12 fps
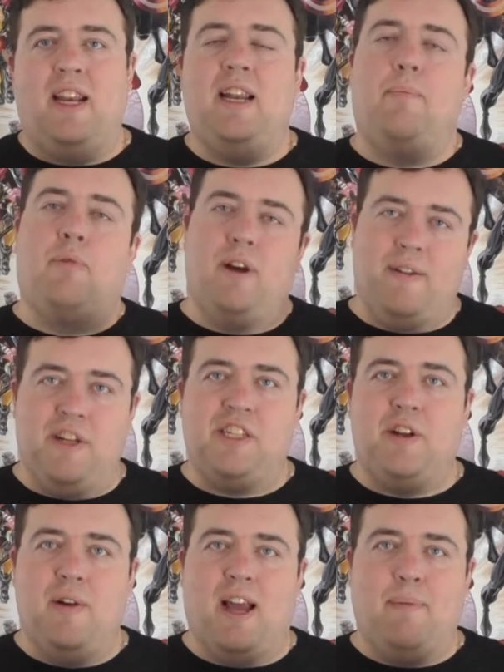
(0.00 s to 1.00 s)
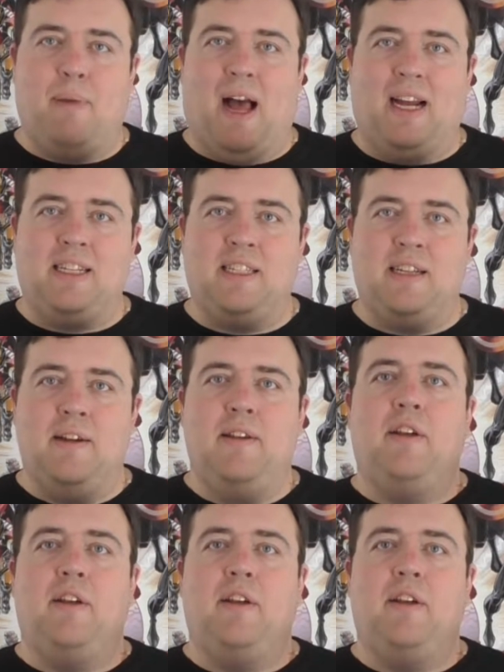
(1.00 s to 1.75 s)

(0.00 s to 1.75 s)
They did a previous Unite box.